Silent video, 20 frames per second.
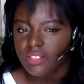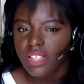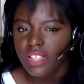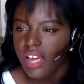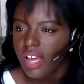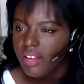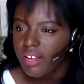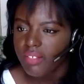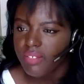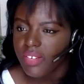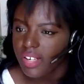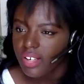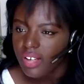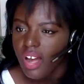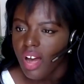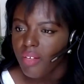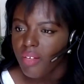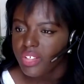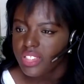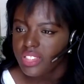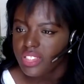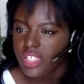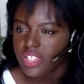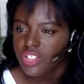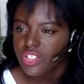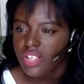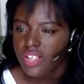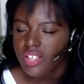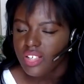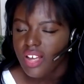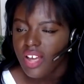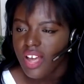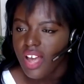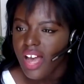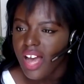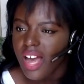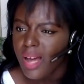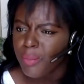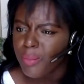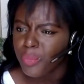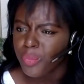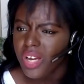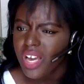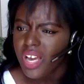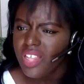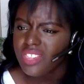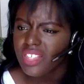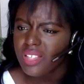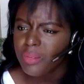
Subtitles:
I've had a conversation with.